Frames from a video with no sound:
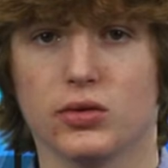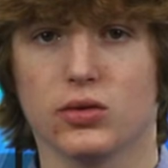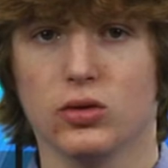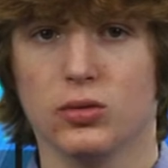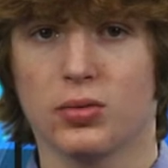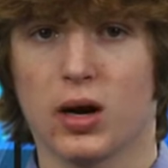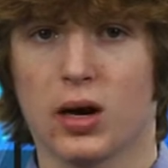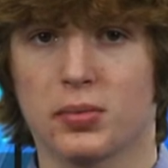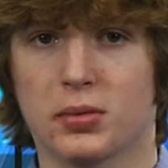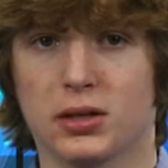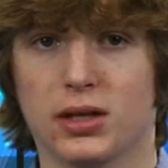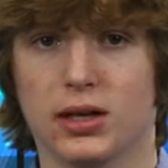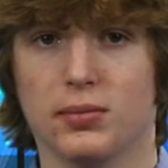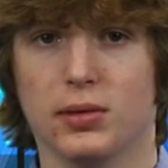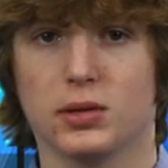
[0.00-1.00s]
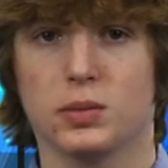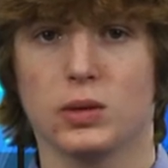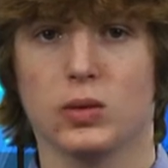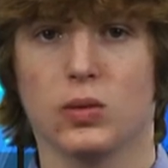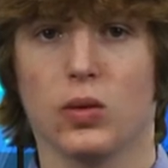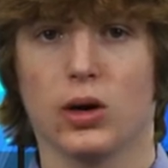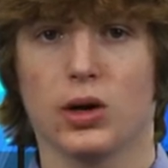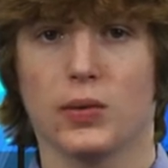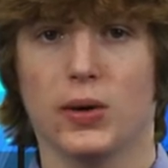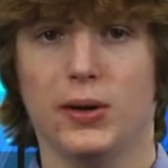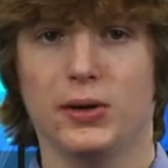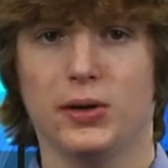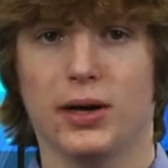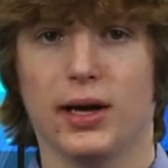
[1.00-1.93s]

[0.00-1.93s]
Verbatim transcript: on school property and must be worn around your